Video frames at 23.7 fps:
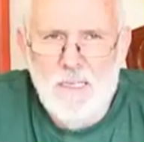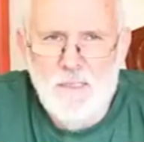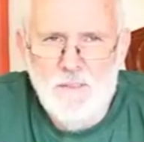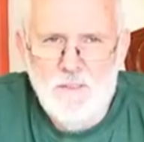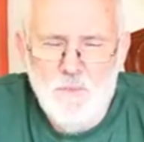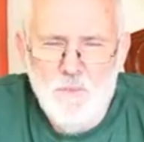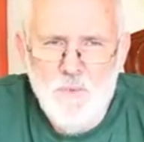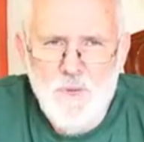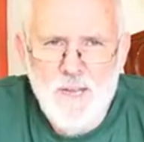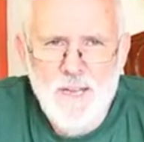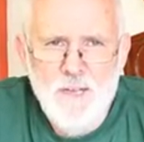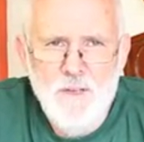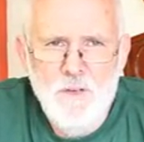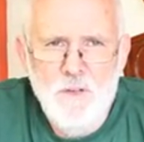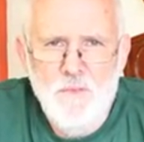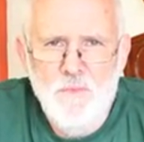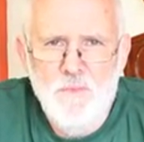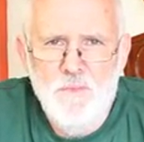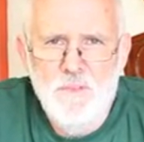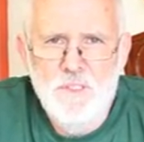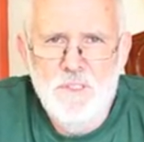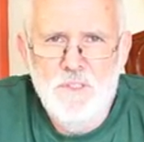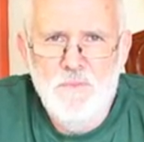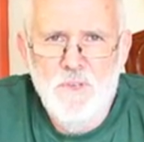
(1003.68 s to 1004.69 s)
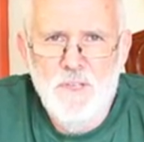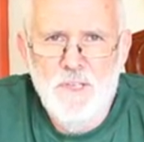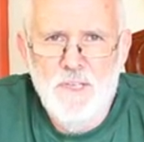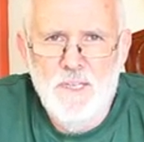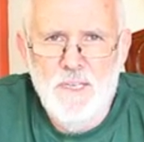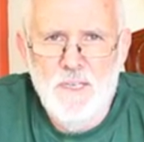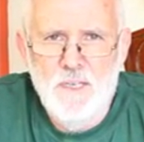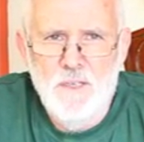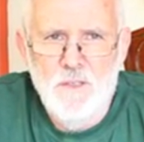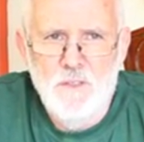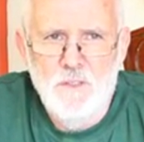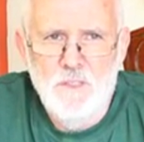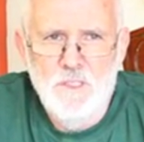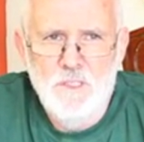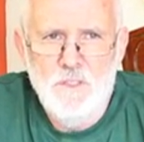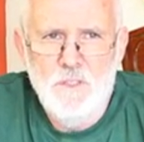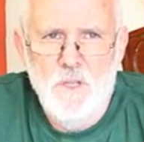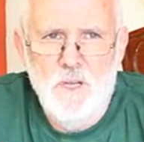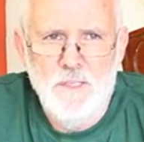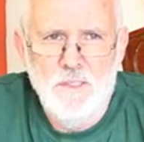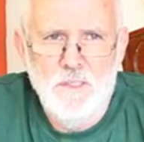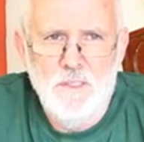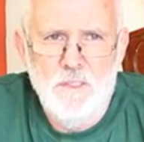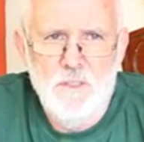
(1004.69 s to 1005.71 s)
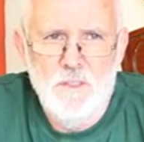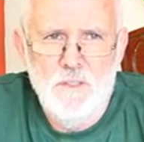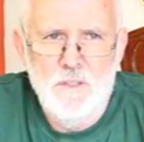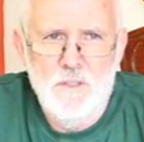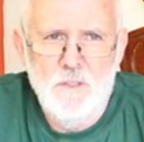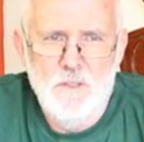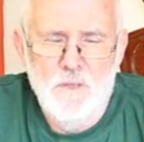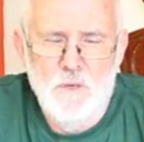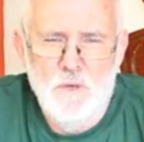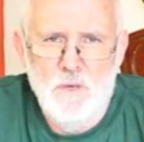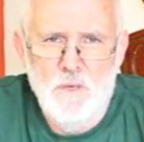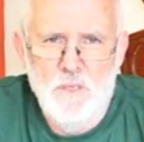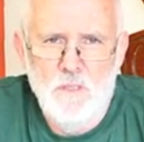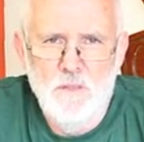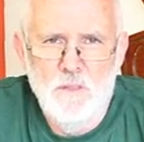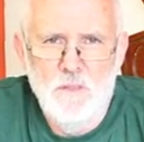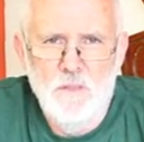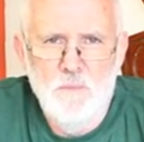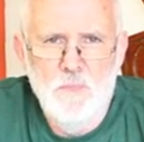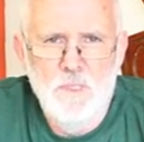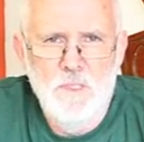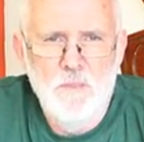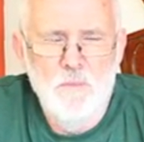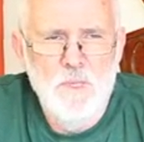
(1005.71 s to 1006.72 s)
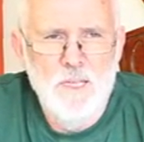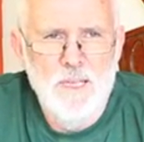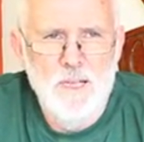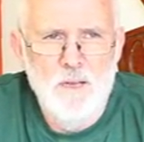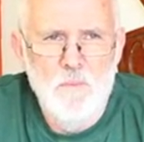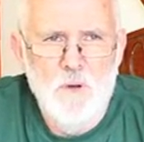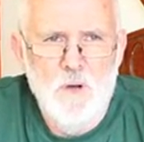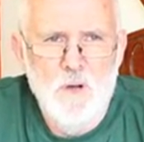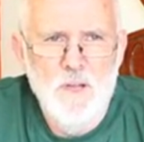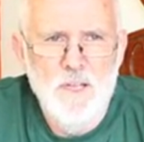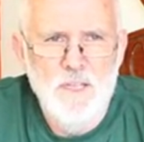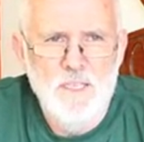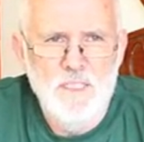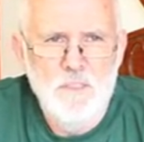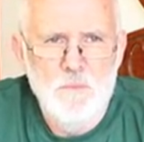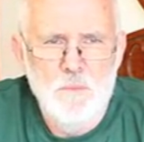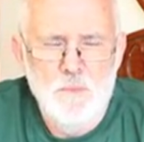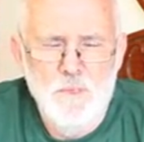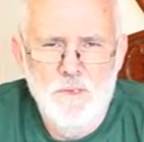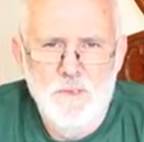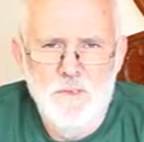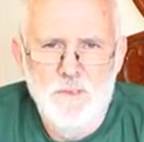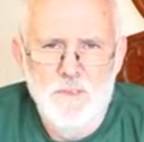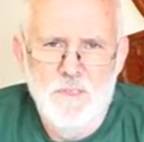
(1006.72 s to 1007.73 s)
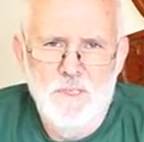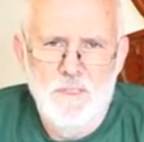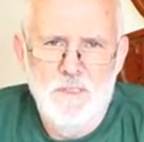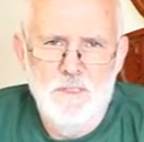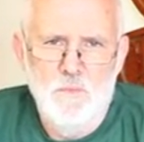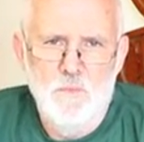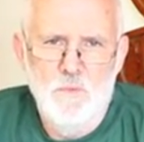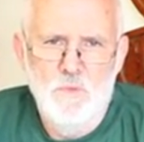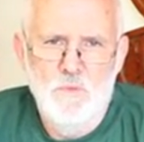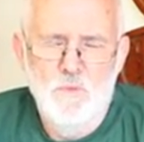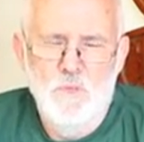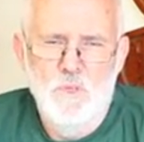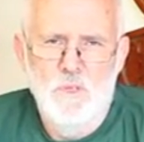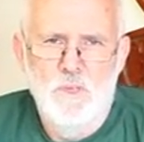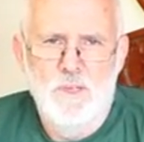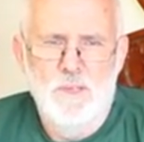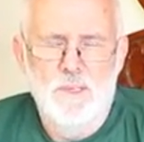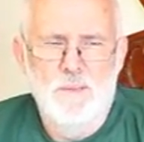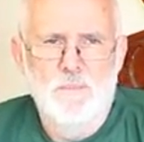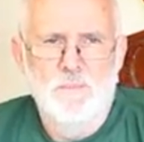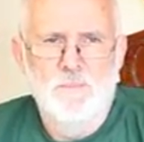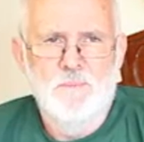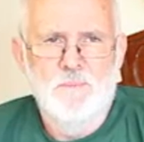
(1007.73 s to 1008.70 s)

To round off this video, I'd just like to talk a little bit about my experience as a woodworker.